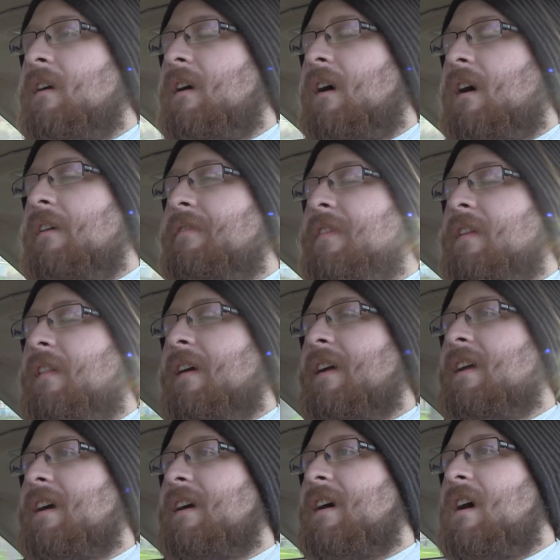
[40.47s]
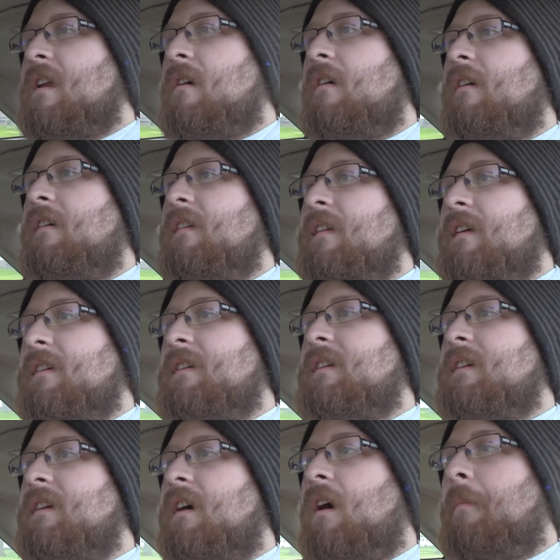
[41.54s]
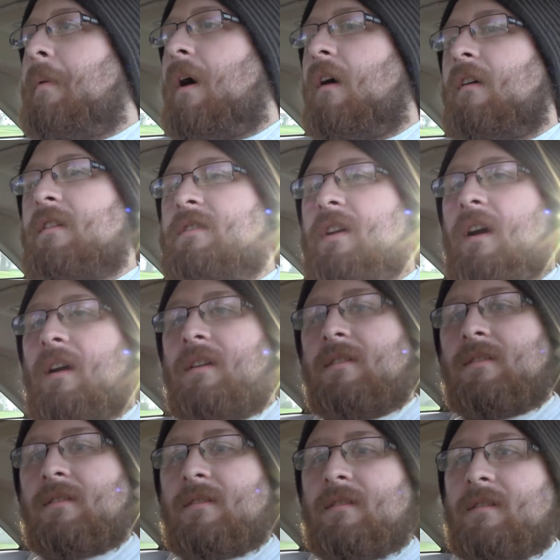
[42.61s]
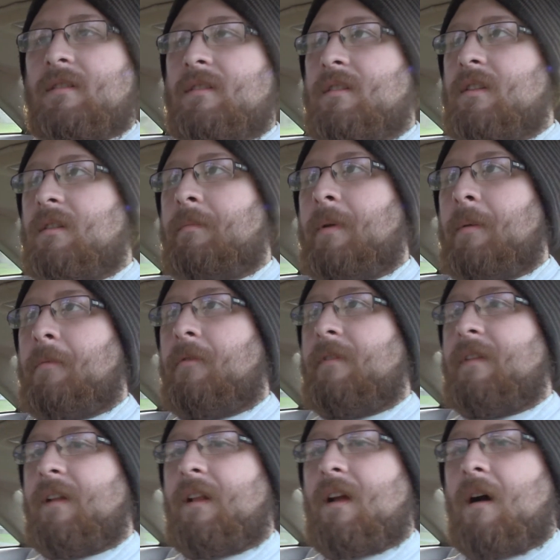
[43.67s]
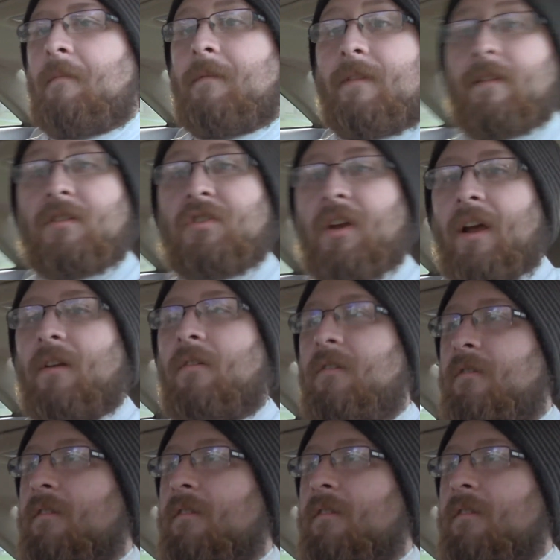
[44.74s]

I feel like I gotta apologize to the people that come to the channel